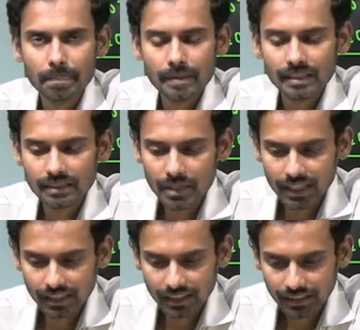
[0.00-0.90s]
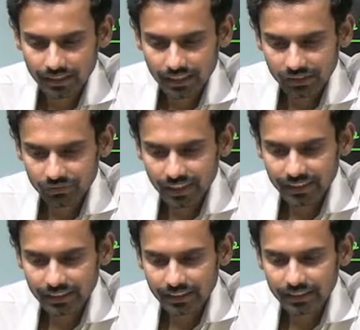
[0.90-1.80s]
Similarly, if I
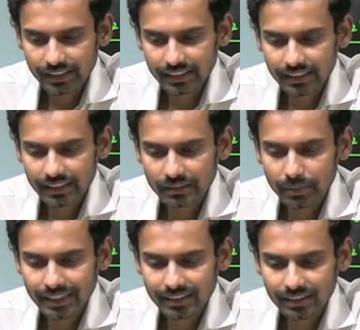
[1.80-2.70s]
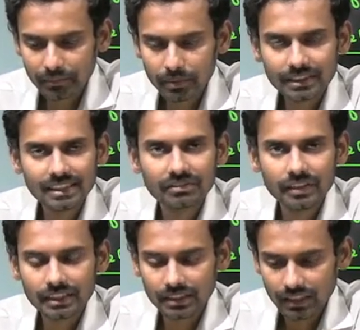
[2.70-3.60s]
decrease by 30% first
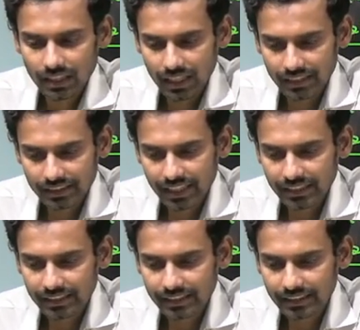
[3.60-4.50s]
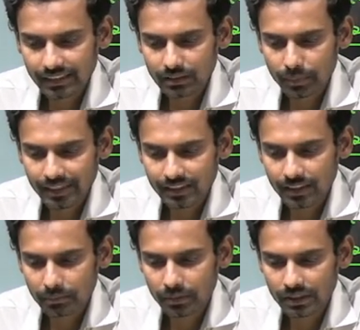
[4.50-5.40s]
and then increase by 30%,
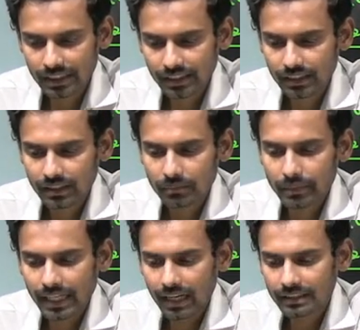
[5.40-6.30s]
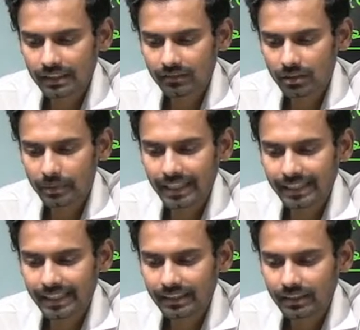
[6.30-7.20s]
my answer will be
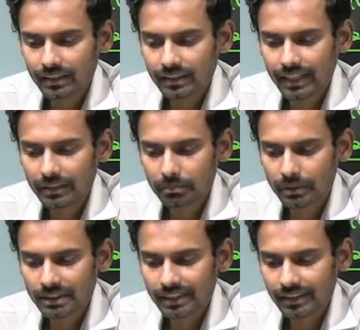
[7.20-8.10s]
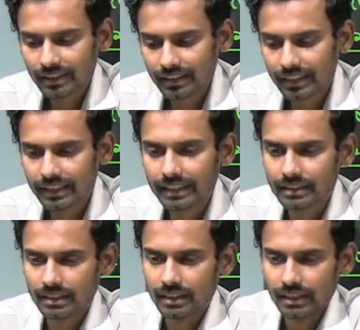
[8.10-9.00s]
again 9% decrease.
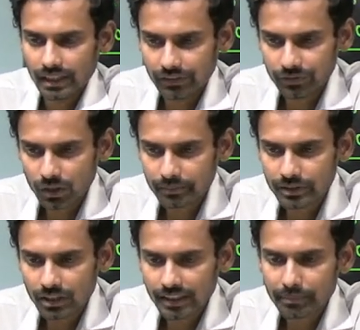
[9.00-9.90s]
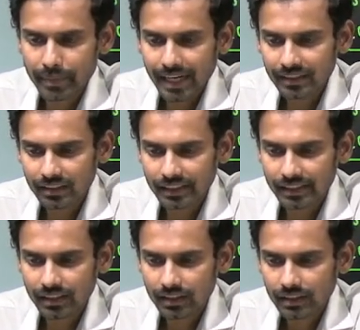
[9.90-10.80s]
If you observe the pattern here,
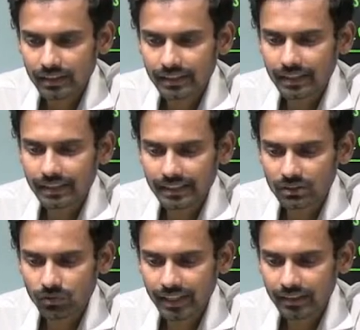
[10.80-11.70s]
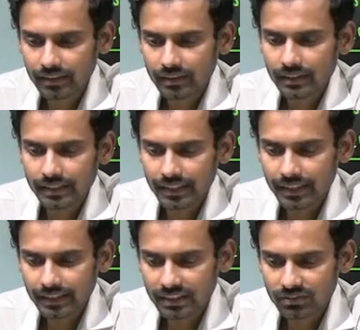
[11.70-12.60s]
here it is 1, here it
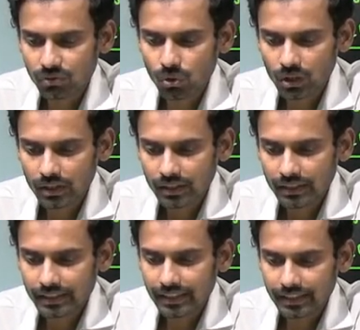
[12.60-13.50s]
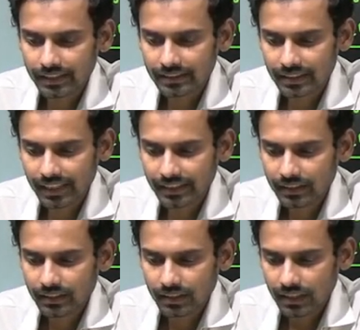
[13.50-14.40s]
is 4, here it is 9.
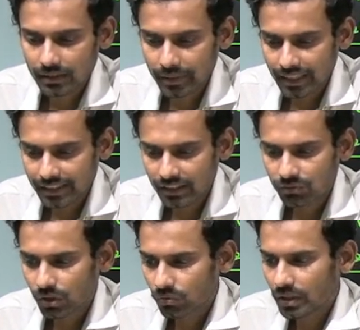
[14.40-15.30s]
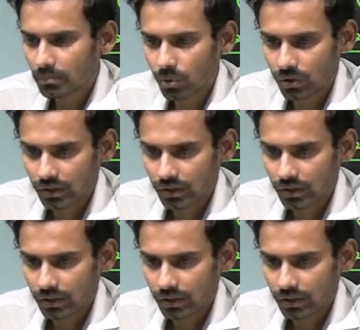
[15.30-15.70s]
Let me write it for one more.